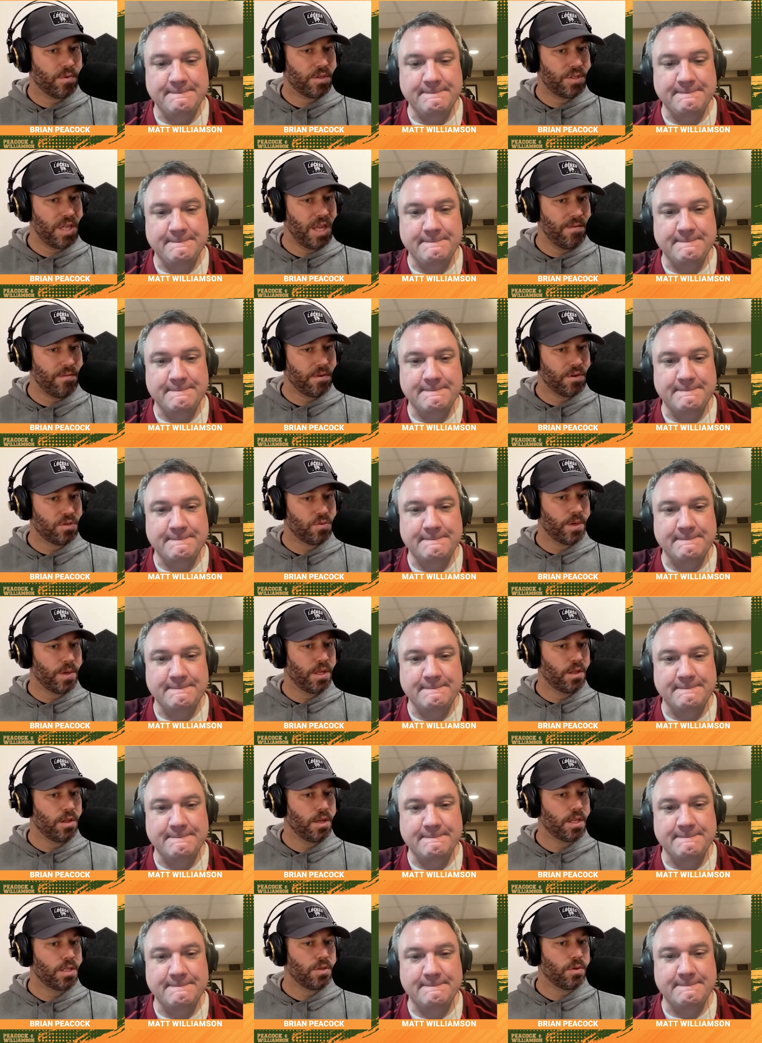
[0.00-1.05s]
Speaker 1: receivers? Where you
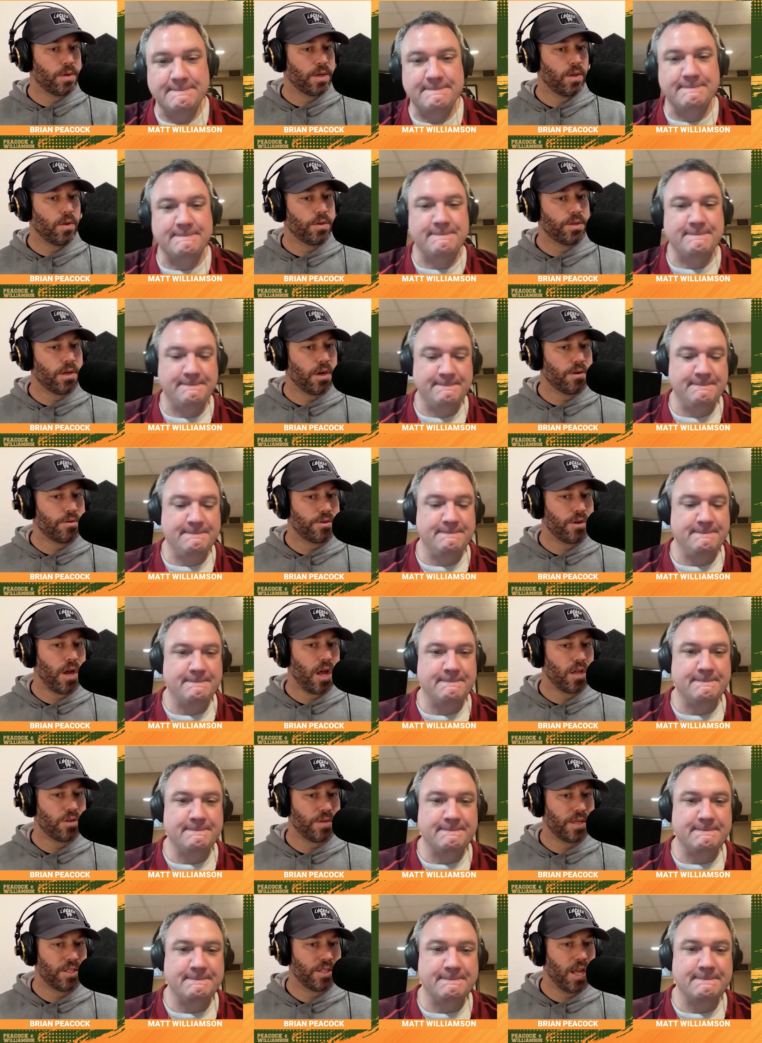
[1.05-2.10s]
look at Torry Holton and
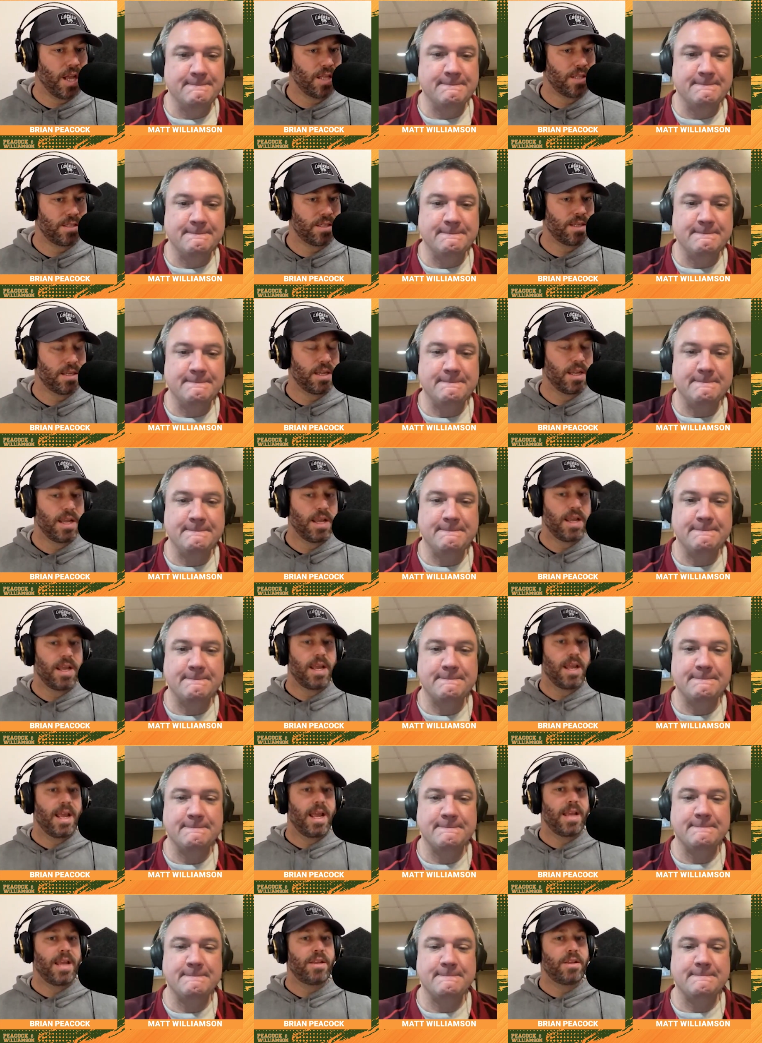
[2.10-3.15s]
Andre Johnson,
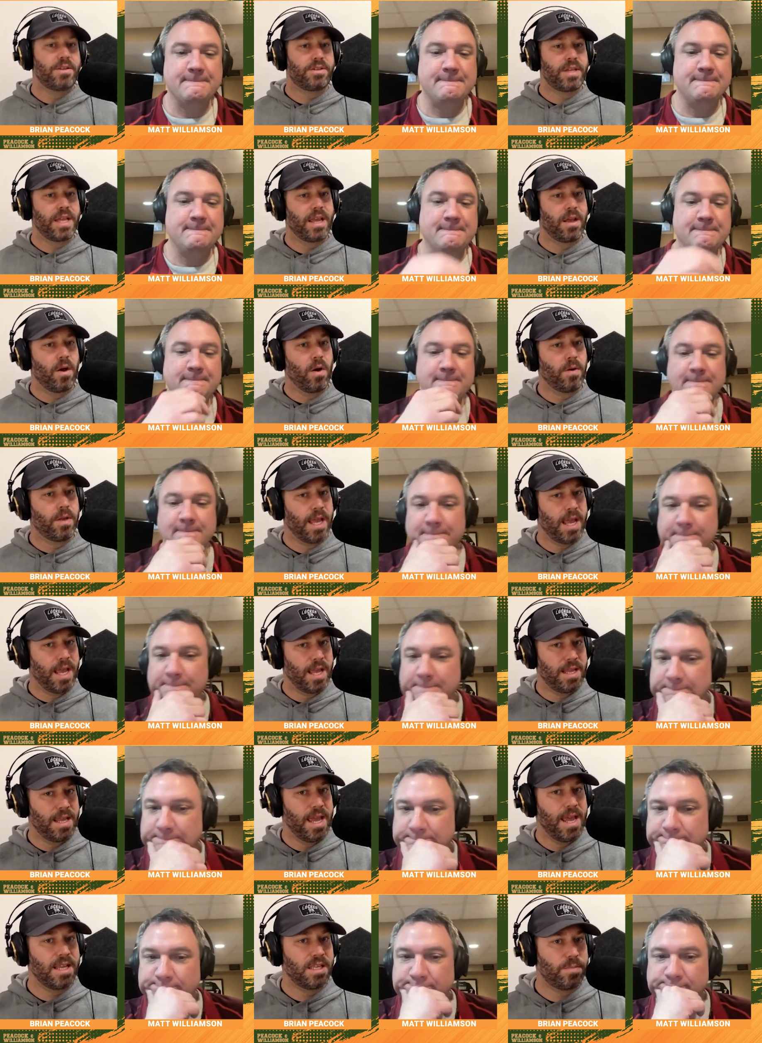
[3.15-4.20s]
and you say, okay,
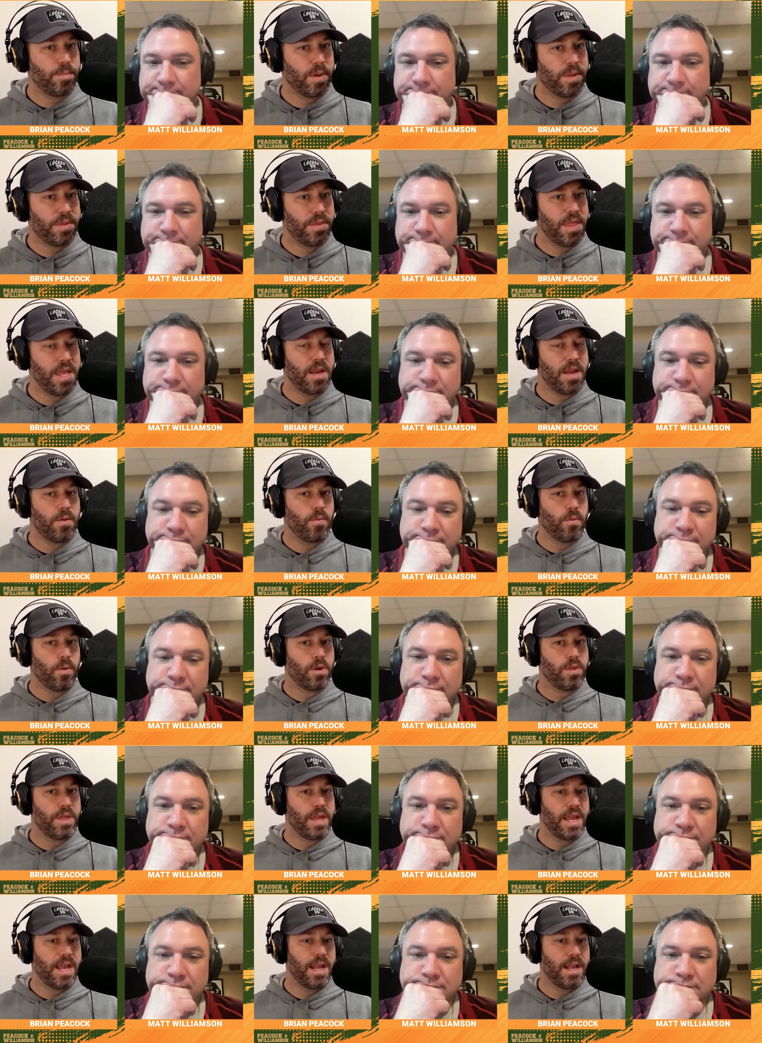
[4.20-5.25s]
yes, but then were
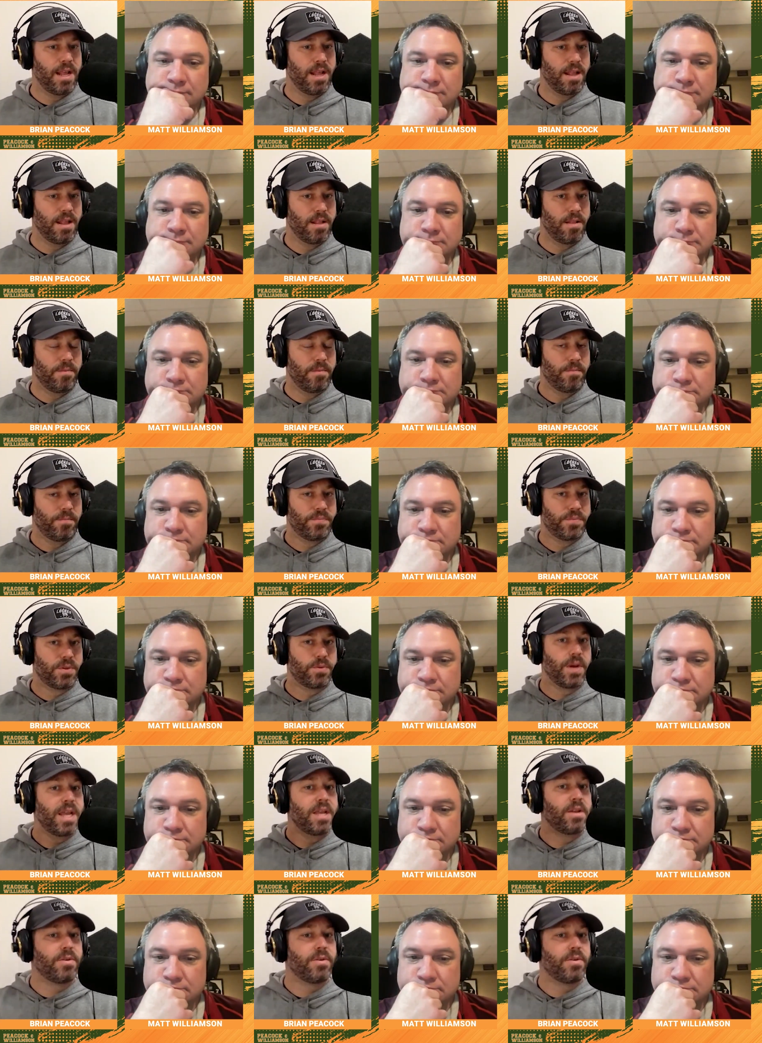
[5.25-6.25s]
they great,